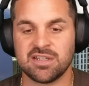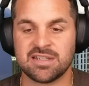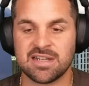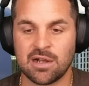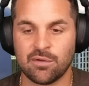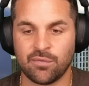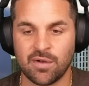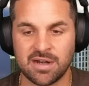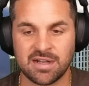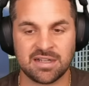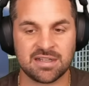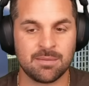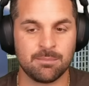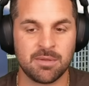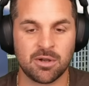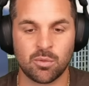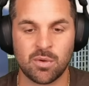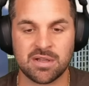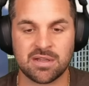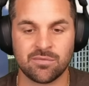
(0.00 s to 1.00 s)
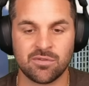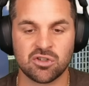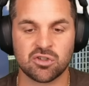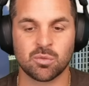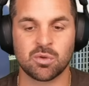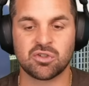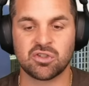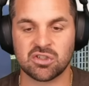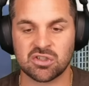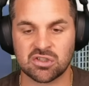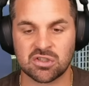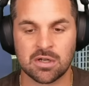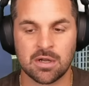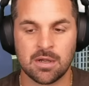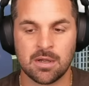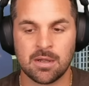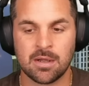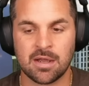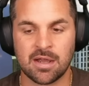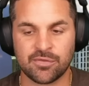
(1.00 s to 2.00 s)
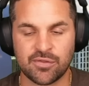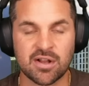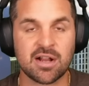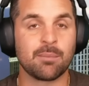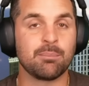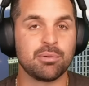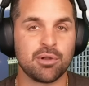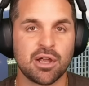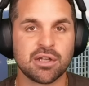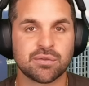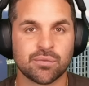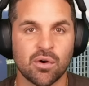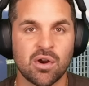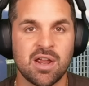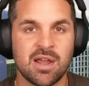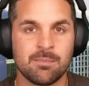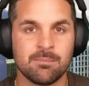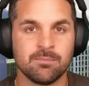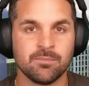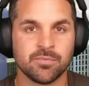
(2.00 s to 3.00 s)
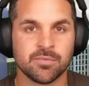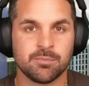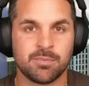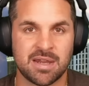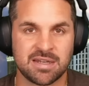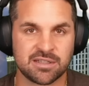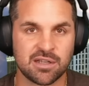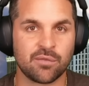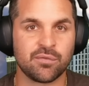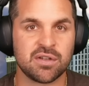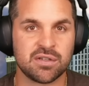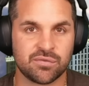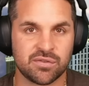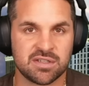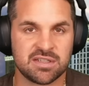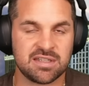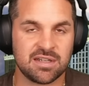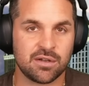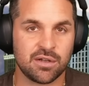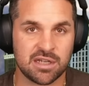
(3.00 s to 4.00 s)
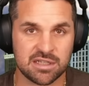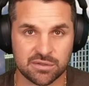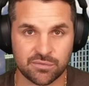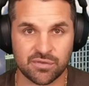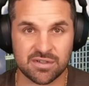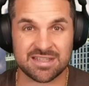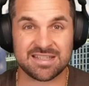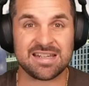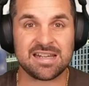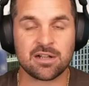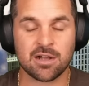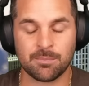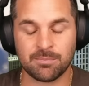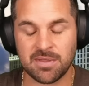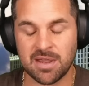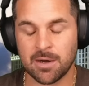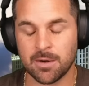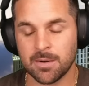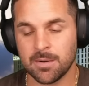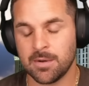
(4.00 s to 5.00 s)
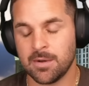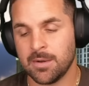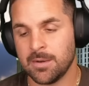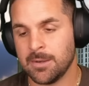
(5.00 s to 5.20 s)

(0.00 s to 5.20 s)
He's now fighting in the middleweight division, which is, I think, a plus for him based off his physique up there.